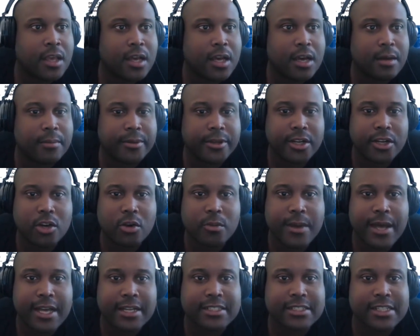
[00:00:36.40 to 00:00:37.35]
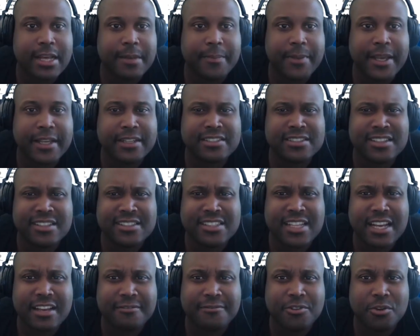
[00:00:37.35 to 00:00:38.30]
I'm going to go back to that page. It's going
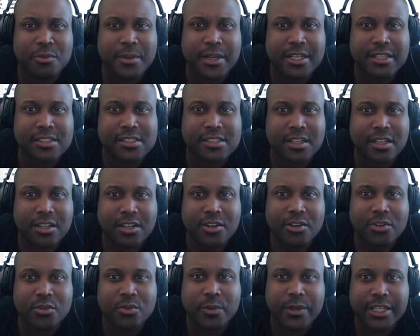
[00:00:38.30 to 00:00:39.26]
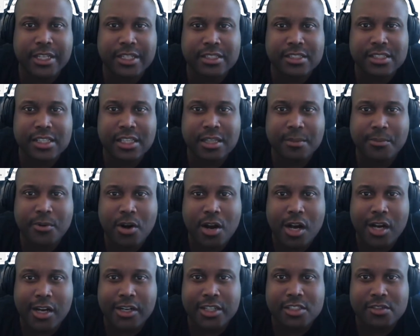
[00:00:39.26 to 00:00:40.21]
to take a few minutes to load. We can see the
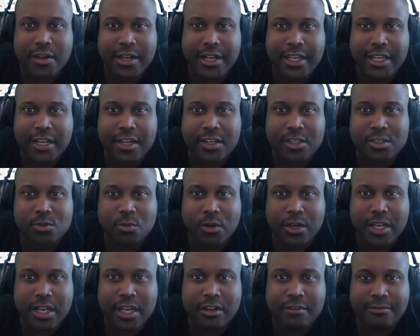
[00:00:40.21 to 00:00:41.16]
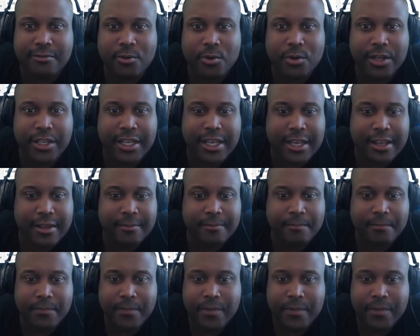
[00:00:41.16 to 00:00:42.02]
progress right here, 20 out of 48.